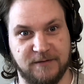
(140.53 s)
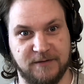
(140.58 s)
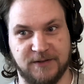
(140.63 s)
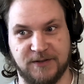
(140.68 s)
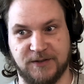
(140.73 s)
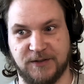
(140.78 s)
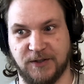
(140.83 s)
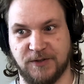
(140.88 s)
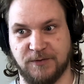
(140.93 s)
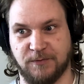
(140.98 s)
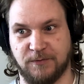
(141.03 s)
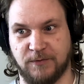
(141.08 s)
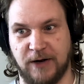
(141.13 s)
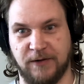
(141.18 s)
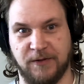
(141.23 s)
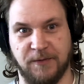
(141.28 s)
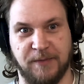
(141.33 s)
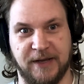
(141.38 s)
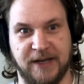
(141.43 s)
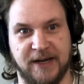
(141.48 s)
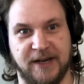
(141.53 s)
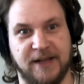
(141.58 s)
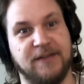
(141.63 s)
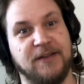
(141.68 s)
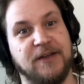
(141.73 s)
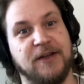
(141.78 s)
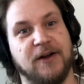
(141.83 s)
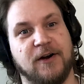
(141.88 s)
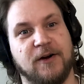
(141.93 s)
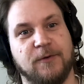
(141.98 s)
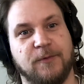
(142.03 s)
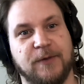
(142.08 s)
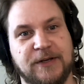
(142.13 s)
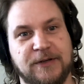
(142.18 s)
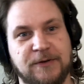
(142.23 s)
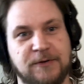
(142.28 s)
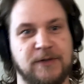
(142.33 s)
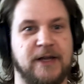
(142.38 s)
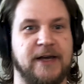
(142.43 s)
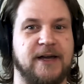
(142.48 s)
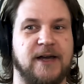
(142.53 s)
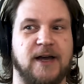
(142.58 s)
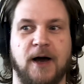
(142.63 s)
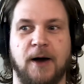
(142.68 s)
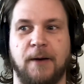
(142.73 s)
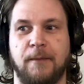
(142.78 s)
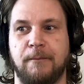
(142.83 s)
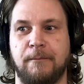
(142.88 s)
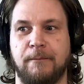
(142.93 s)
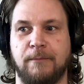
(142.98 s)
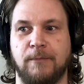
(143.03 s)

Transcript: It starts around the beginning of the year, and we do like a